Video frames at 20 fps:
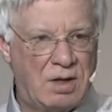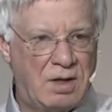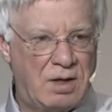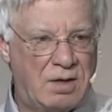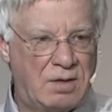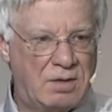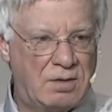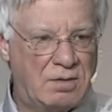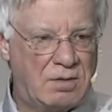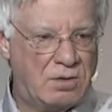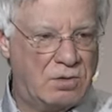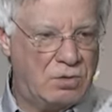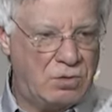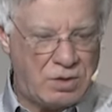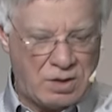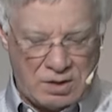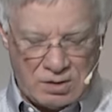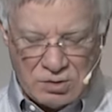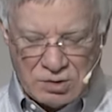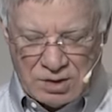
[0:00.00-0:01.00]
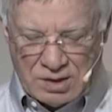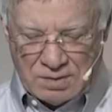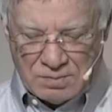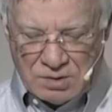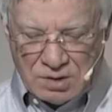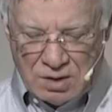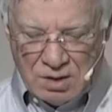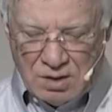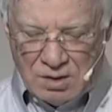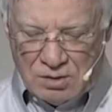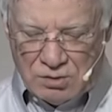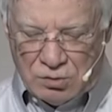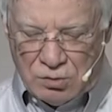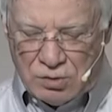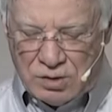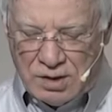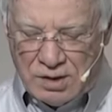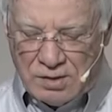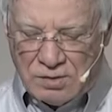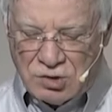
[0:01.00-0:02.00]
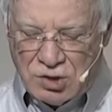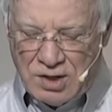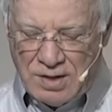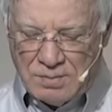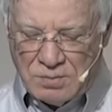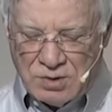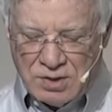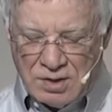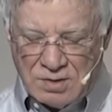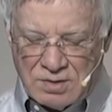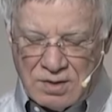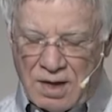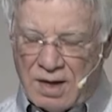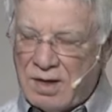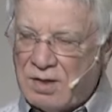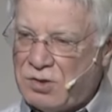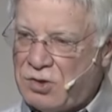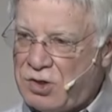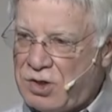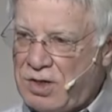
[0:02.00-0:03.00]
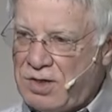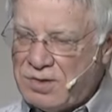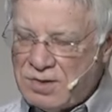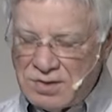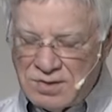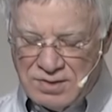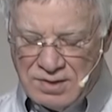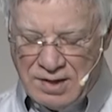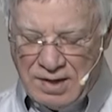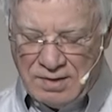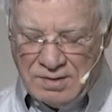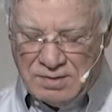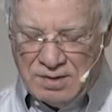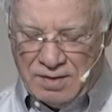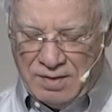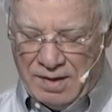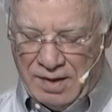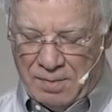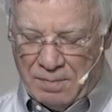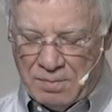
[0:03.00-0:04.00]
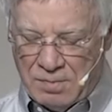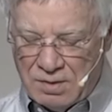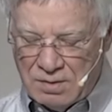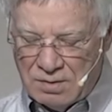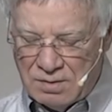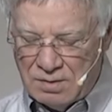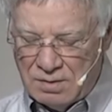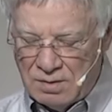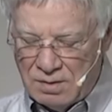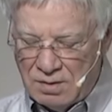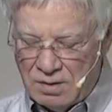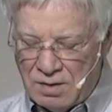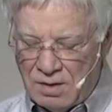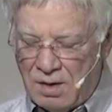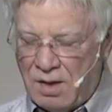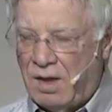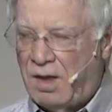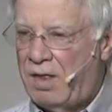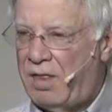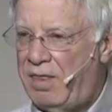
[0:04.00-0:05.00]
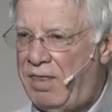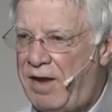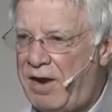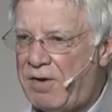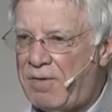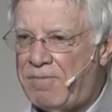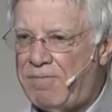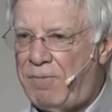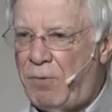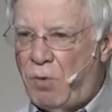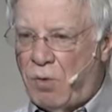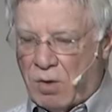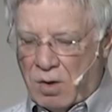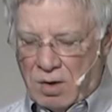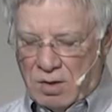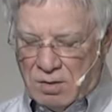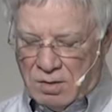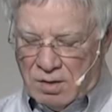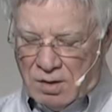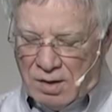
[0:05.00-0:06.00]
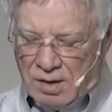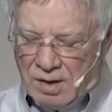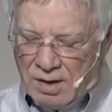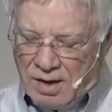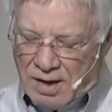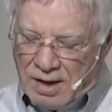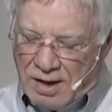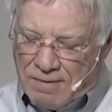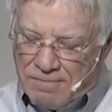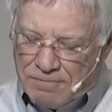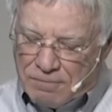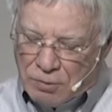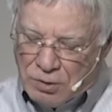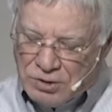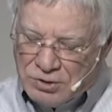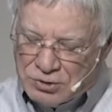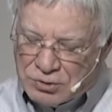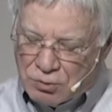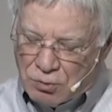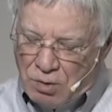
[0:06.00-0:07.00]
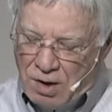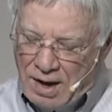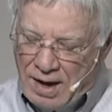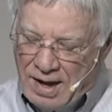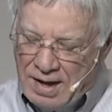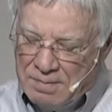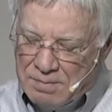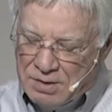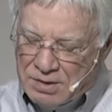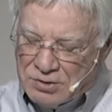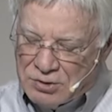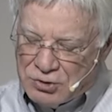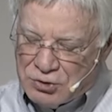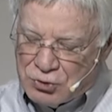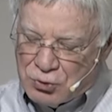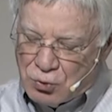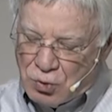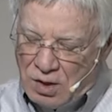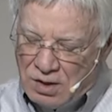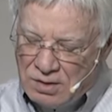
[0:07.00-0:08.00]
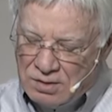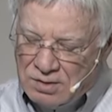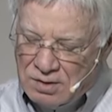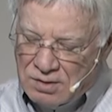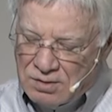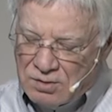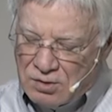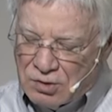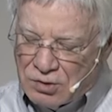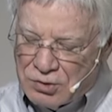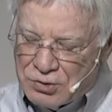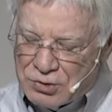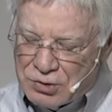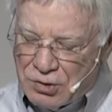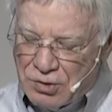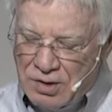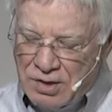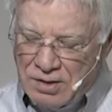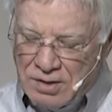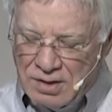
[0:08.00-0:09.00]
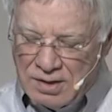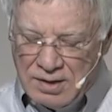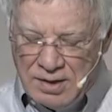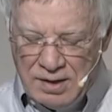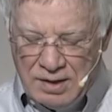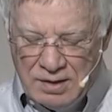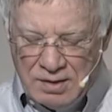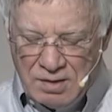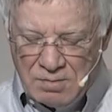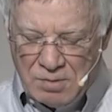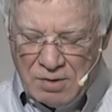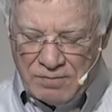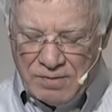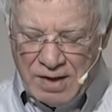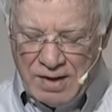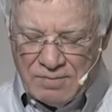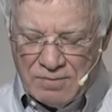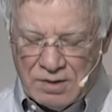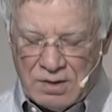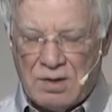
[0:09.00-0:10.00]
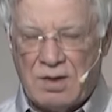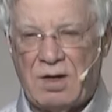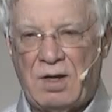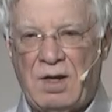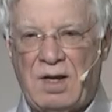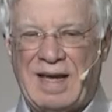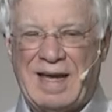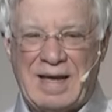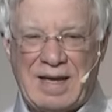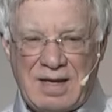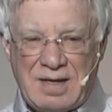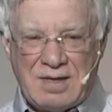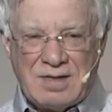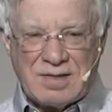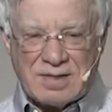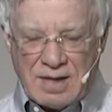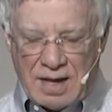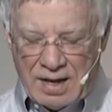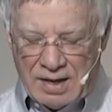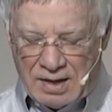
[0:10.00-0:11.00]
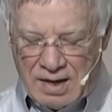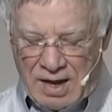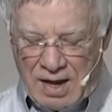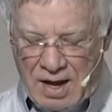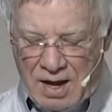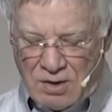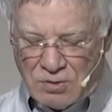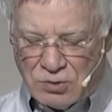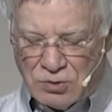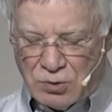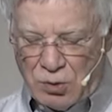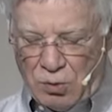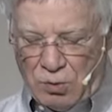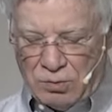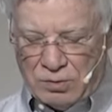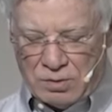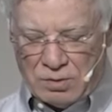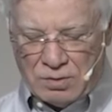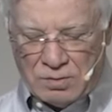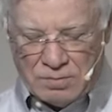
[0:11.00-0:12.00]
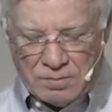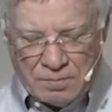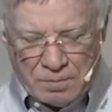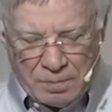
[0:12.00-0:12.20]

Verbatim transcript: and the New King James. New King James says, And Jesus said to them, Therefore, every scribe instructed concerning the kingdom of heaven is like a householder